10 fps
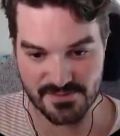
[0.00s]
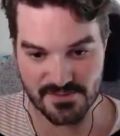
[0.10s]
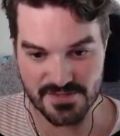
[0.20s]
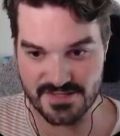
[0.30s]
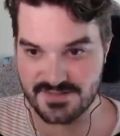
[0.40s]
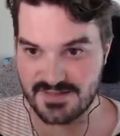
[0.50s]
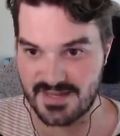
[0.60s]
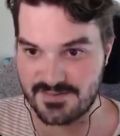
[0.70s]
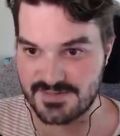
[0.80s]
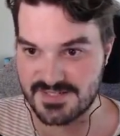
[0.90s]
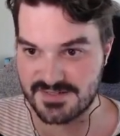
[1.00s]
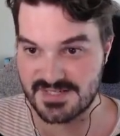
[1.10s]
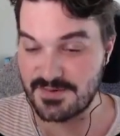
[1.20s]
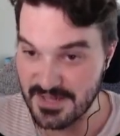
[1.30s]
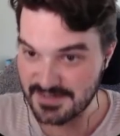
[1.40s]
What a result.
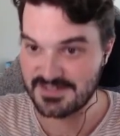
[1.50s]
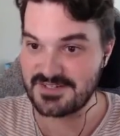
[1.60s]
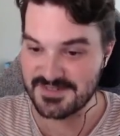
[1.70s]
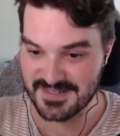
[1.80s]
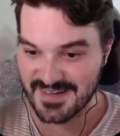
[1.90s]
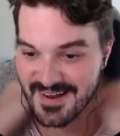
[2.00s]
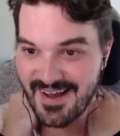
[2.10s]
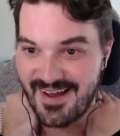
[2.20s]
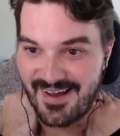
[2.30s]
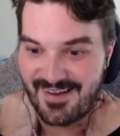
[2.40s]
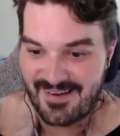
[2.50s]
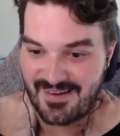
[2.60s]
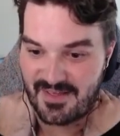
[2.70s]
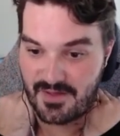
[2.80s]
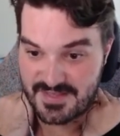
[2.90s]
Here we go, New Dawn.
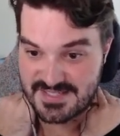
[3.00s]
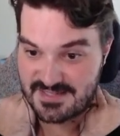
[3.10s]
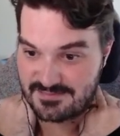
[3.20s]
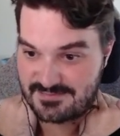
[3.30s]
Oh, that's it.